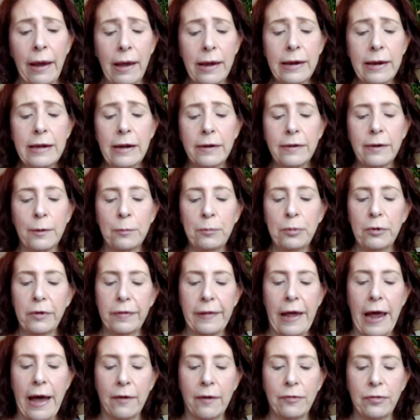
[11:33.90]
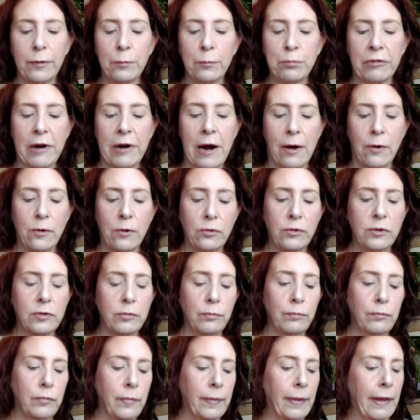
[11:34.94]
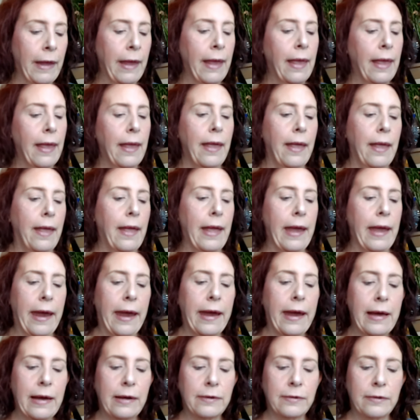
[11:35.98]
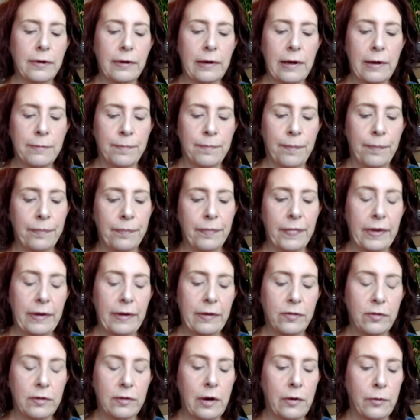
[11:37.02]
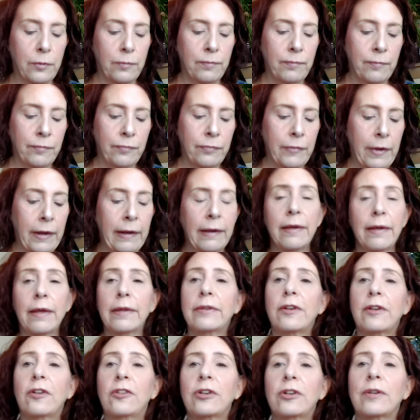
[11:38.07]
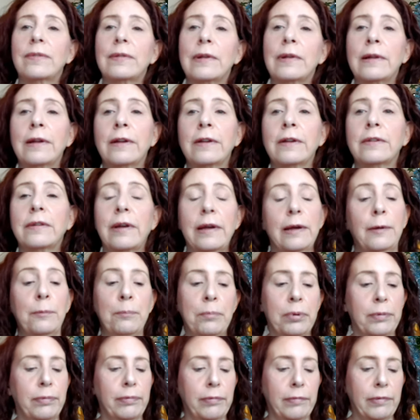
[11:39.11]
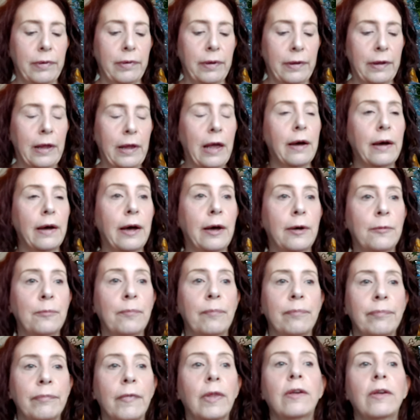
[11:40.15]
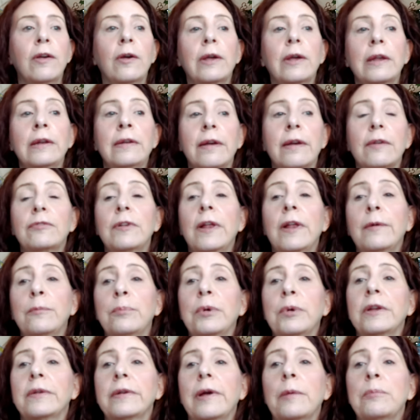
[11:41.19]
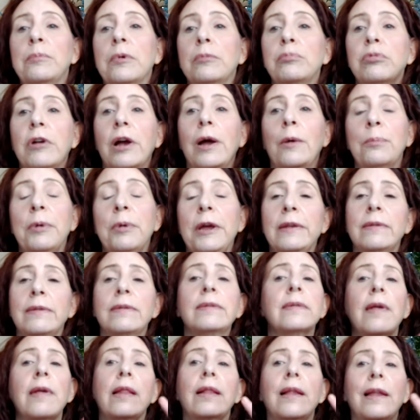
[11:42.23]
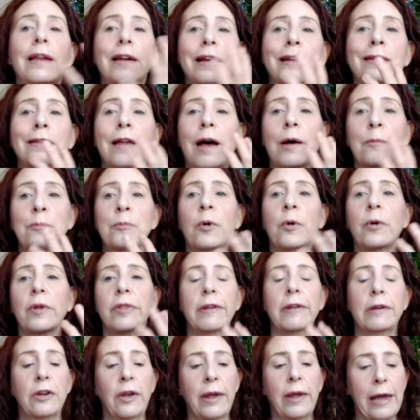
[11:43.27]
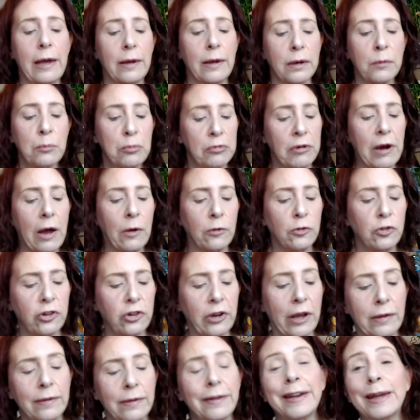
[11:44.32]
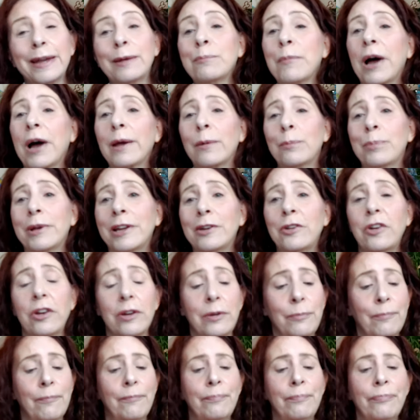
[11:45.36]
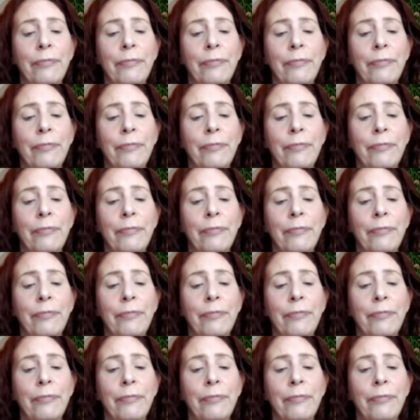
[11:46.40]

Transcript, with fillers: I end up with half the brows. And um, so just a little tip, Um, you can definitely build up a brow pencil a lot more than you can a brow gel, in my opinion.